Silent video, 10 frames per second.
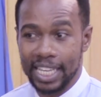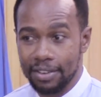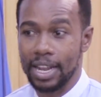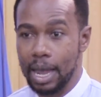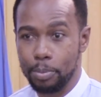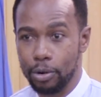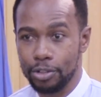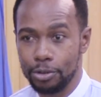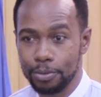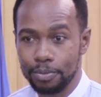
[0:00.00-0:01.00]
given up
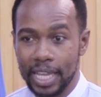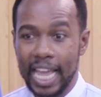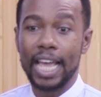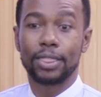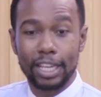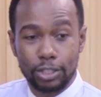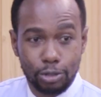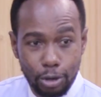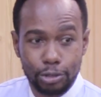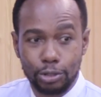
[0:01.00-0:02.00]
on you. The
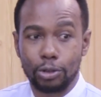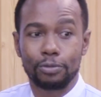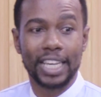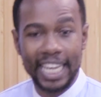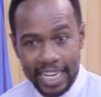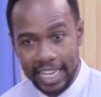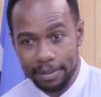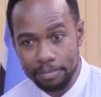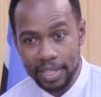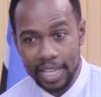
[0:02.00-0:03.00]
source of
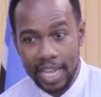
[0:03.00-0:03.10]
healing